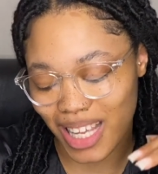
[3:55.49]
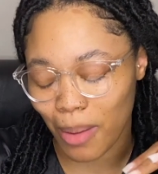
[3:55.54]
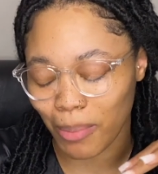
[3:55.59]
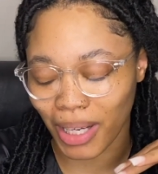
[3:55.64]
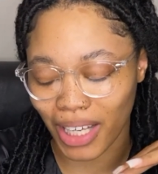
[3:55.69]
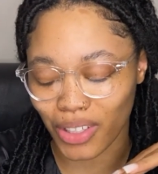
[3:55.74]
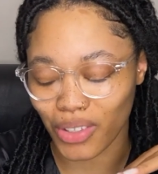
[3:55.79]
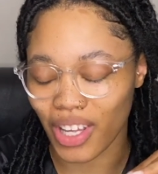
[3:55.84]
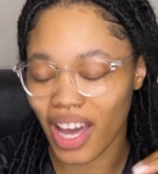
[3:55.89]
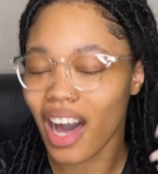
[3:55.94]
I'm
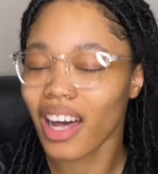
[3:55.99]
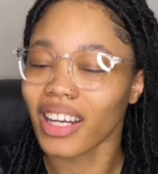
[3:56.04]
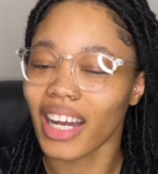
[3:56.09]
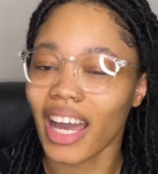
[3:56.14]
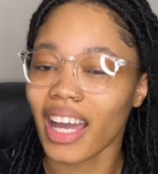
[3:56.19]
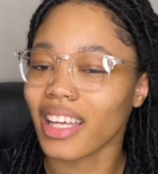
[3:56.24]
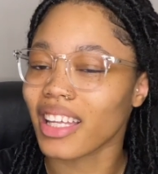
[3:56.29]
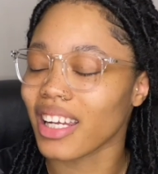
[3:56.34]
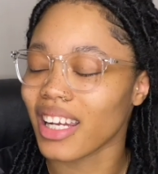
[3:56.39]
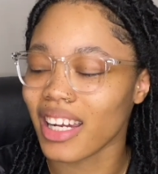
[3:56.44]
like, do y'all
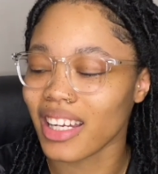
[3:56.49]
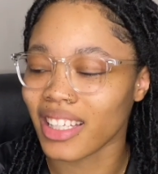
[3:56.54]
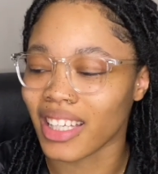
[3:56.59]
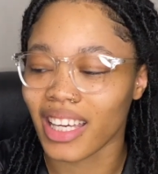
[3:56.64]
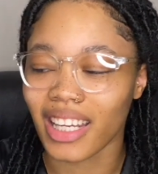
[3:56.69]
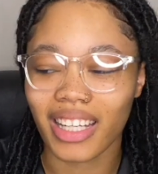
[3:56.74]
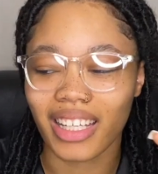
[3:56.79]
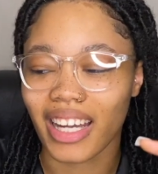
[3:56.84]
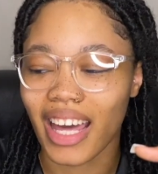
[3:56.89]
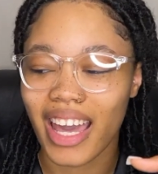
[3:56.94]
like
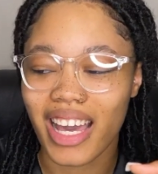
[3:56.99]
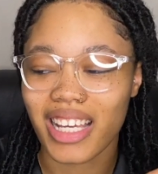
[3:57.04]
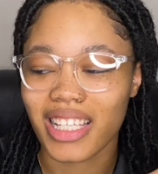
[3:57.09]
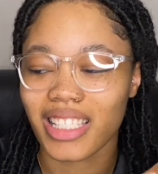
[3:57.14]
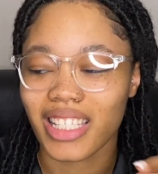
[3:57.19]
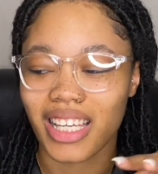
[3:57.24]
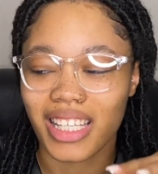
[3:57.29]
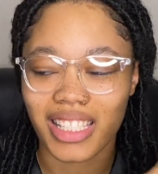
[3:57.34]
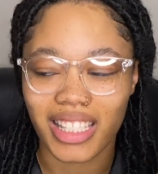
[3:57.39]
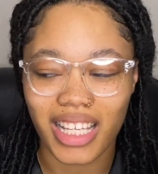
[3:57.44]
getting
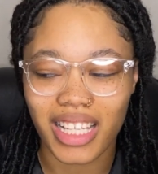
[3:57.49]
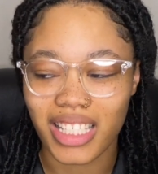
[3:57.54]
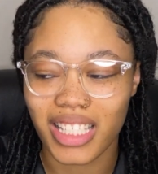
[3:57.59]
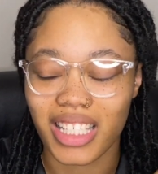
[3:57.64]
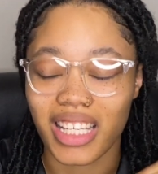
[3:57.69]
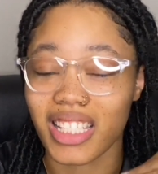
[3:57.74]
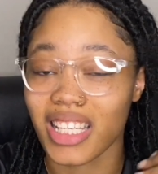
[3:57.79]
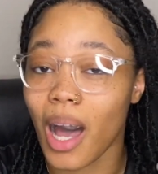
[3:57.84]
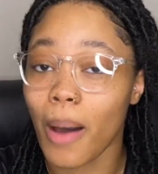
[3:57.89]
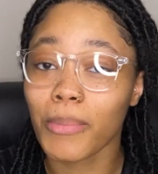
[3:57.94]
lash extensions?
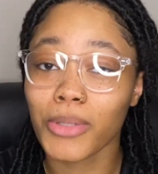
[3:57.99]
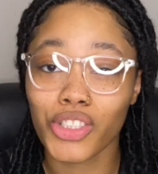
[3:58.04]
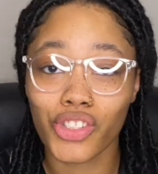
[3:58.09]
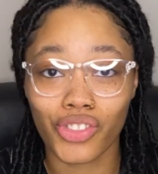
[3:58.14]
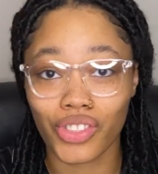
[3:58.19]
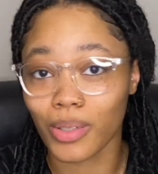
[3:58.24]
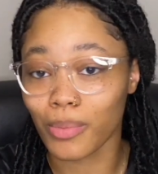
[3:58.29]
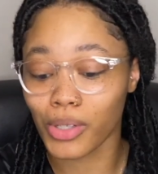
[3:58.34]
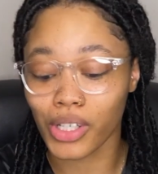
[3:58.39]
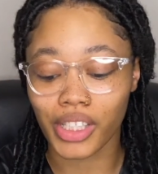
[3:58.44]
Because I'm a
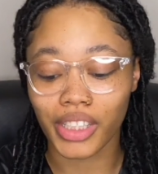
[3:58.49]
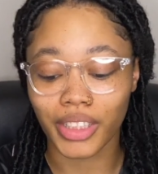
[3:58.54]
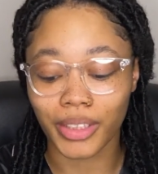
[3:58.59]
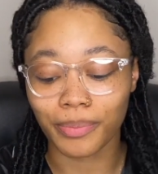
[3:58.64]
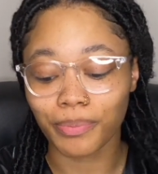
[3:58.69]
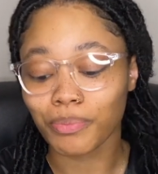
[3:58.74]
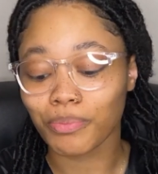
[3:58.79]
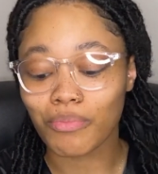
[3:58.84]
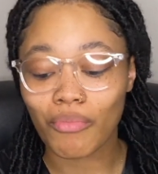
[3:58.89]
strip girl.